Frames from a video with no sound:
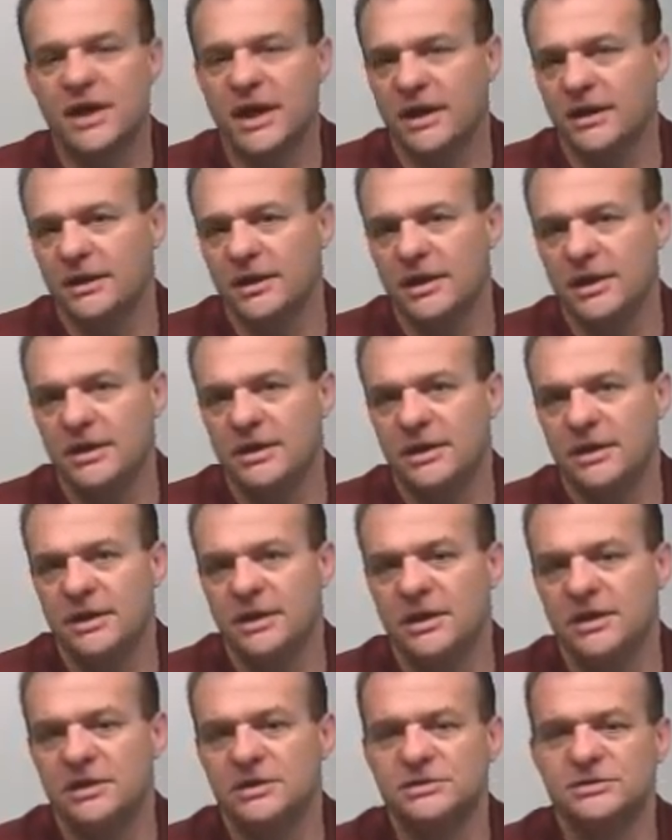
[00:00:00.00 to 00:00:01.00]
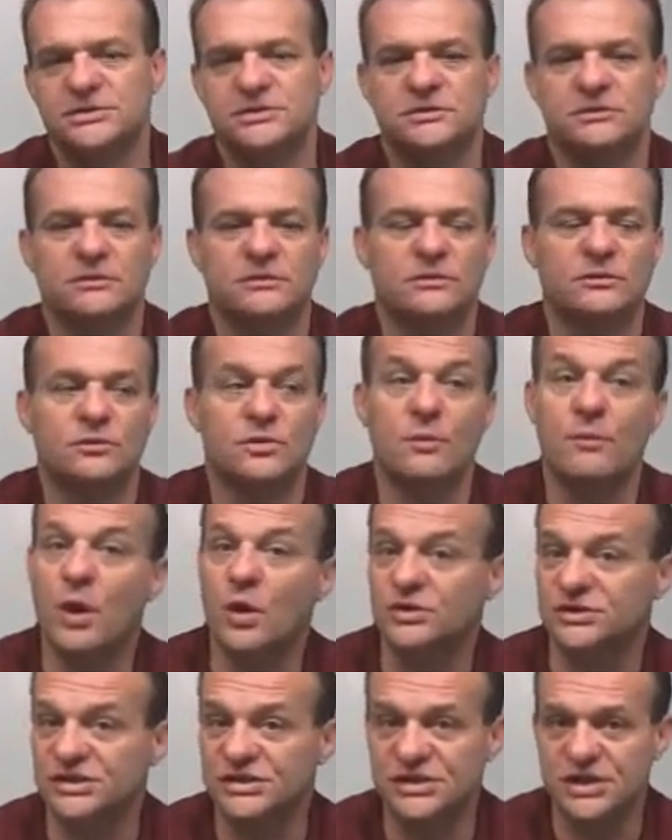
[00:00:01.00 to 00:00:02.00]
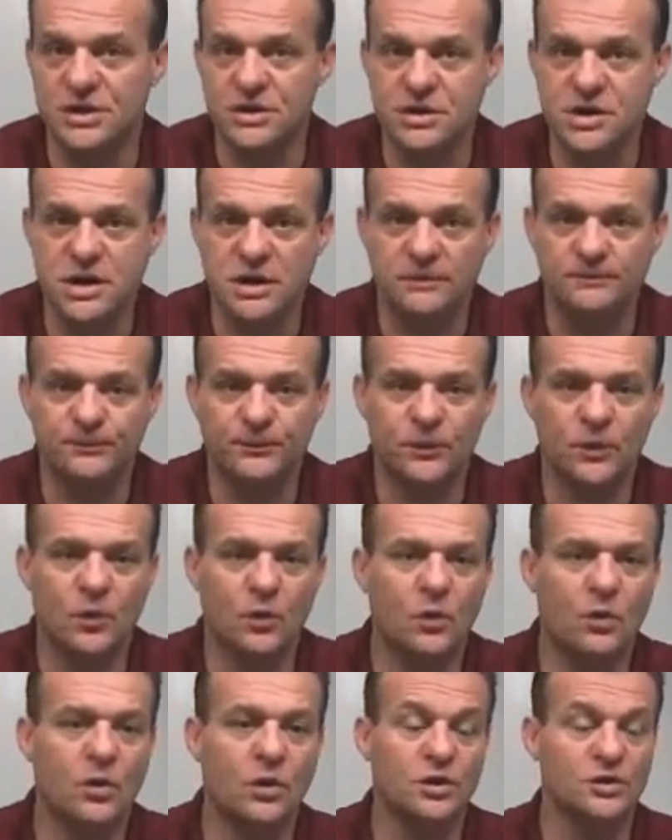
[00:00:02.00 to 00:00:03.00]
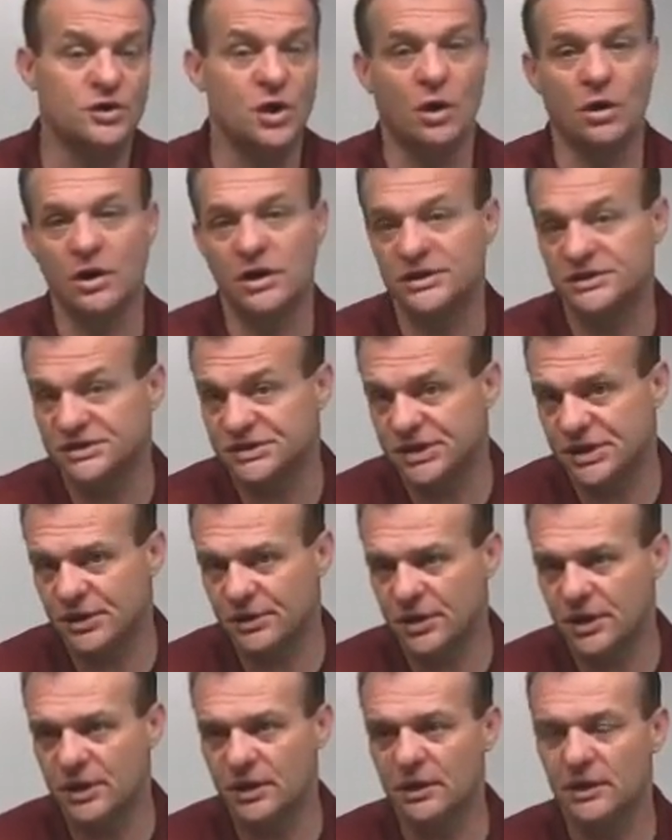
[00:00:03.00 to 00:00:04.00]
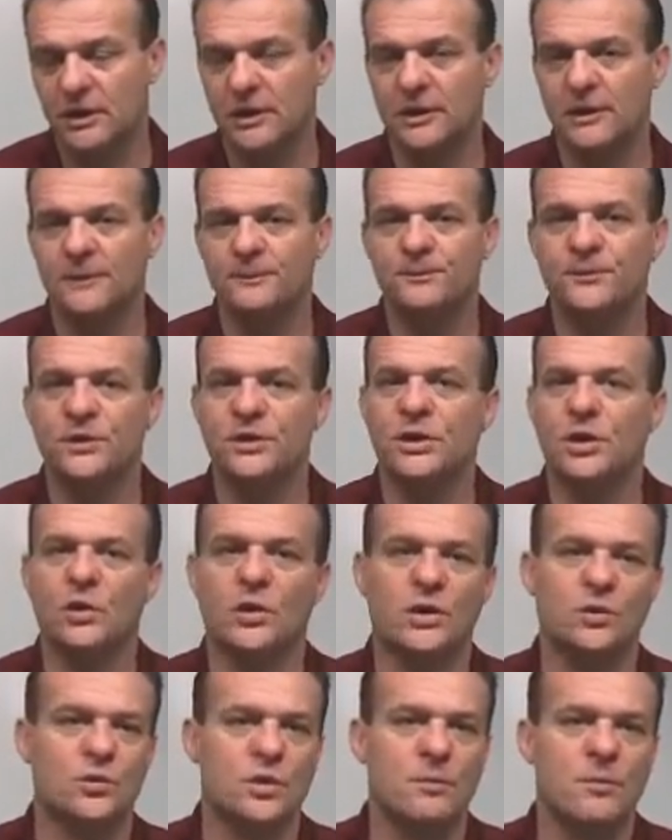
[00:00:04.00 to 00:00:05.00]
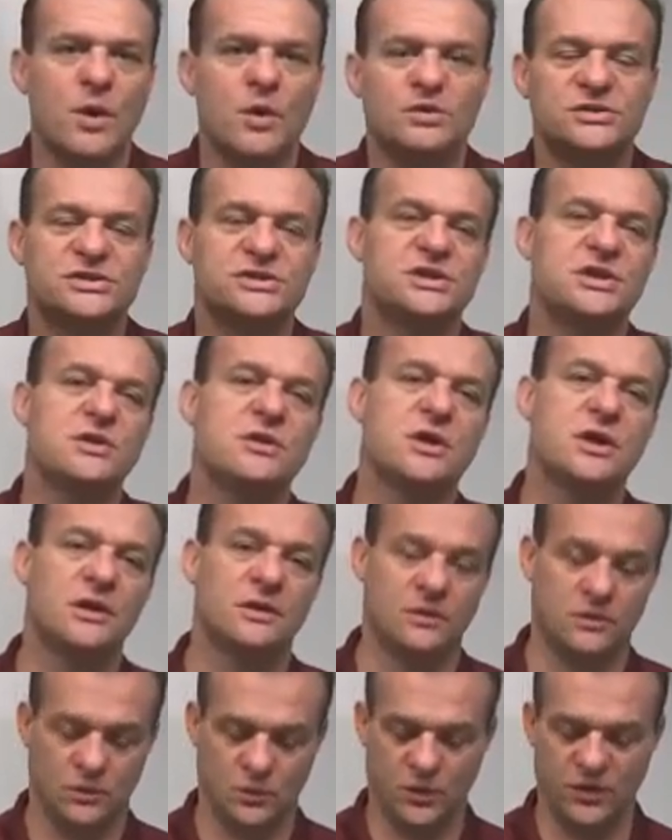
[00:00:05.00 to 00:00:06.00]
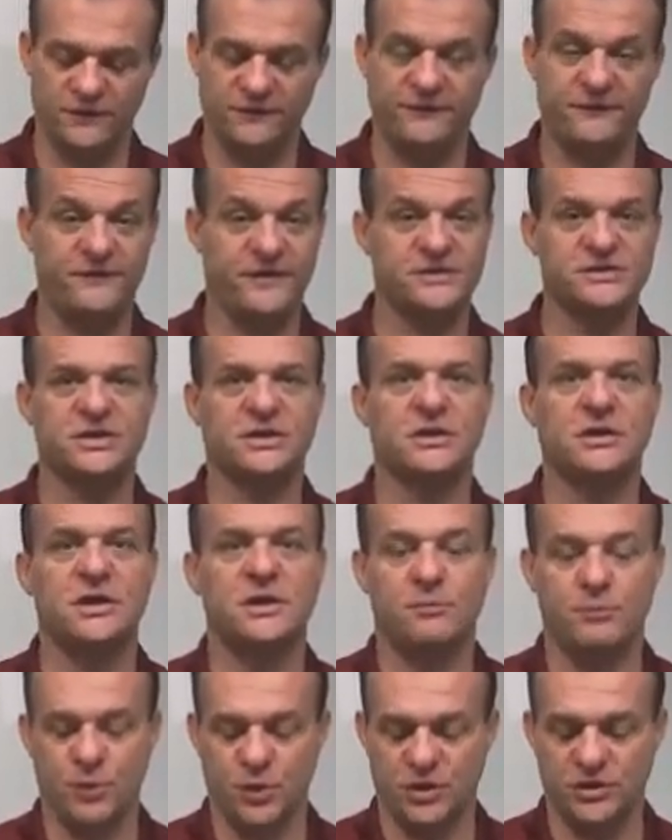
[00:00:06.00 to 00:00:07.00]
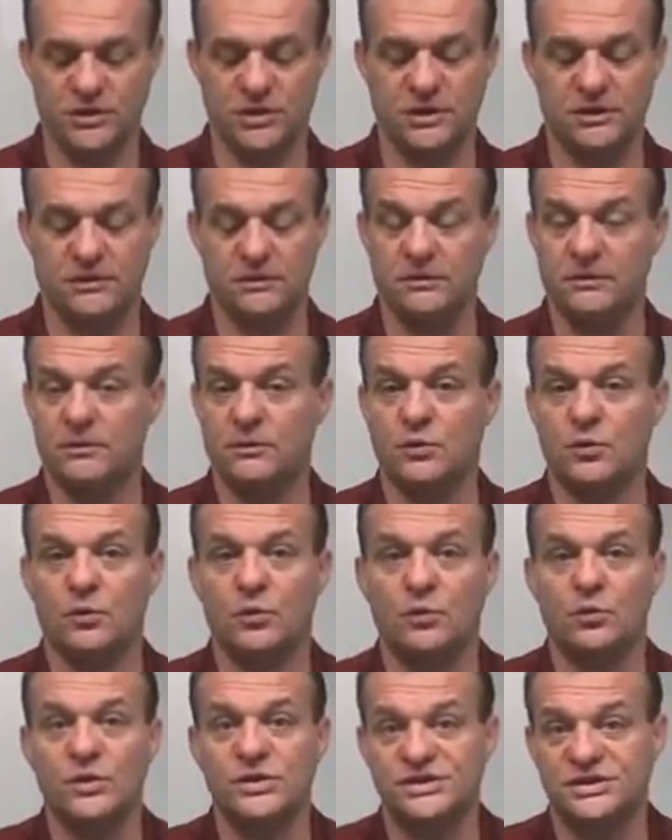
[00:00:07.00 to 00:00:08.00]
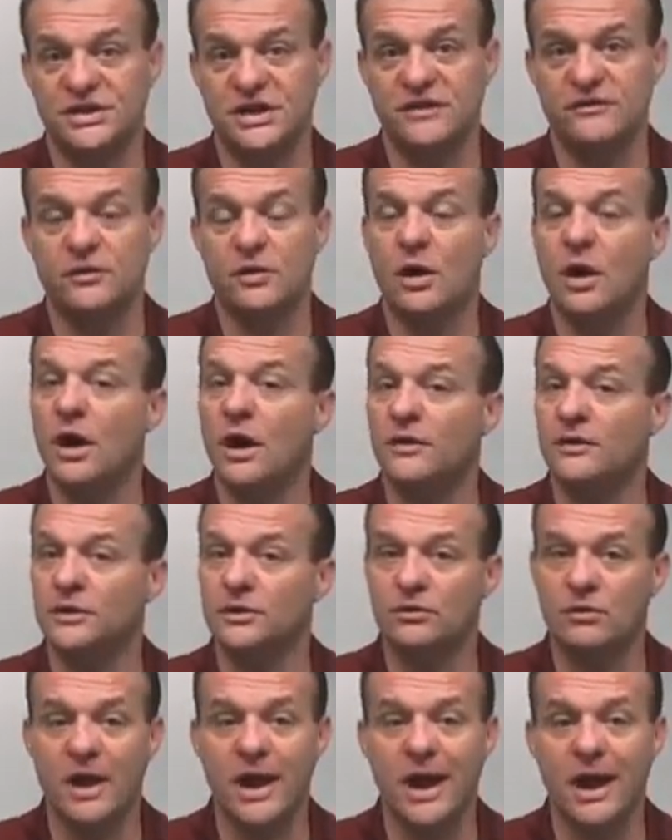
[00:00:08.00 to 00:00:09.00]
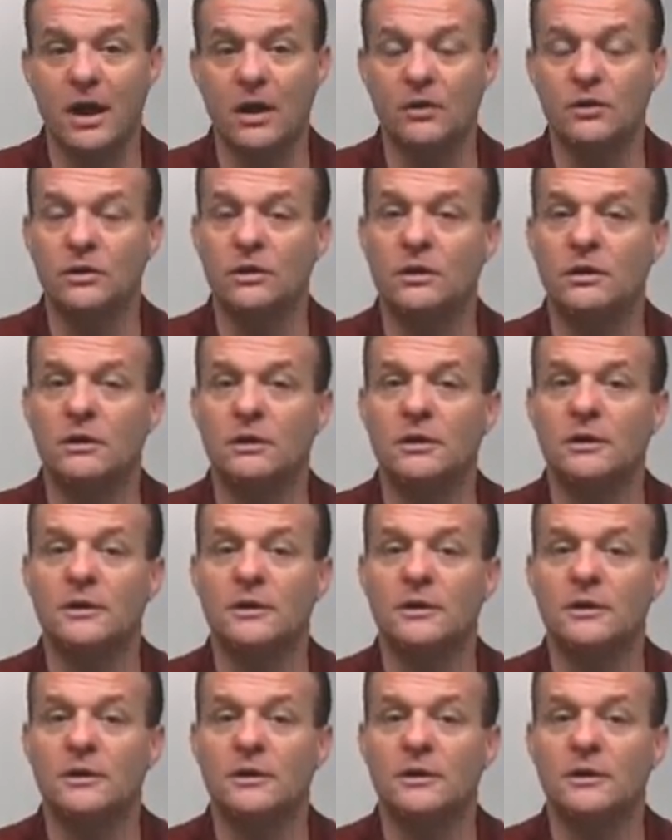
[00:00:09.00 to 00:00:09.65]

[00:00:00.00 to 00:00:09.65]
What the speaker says: technique is remote steering or target steering. You know, in remote steering, we physically put the receiver on the ground